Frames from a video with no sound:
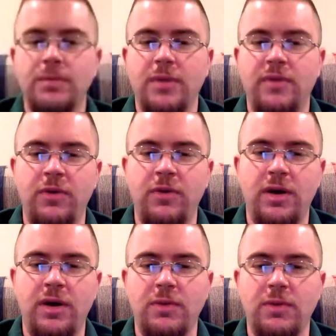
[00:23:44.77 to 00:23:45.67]
If you
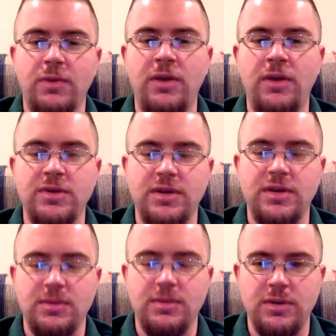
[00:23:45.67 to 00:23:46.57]
what I do is
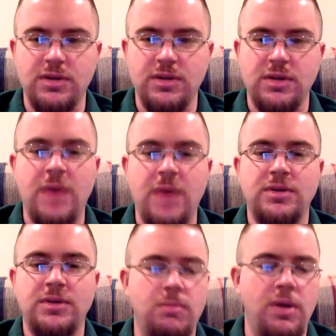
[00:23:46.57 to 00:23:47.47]
there's an option
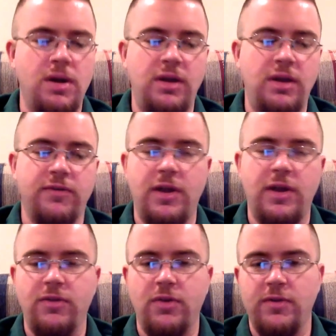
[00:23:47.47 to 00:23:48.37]
to send money to
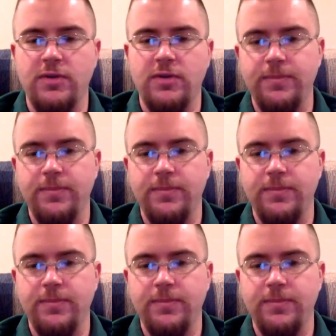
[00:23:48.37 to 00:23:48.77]
friends or whatever.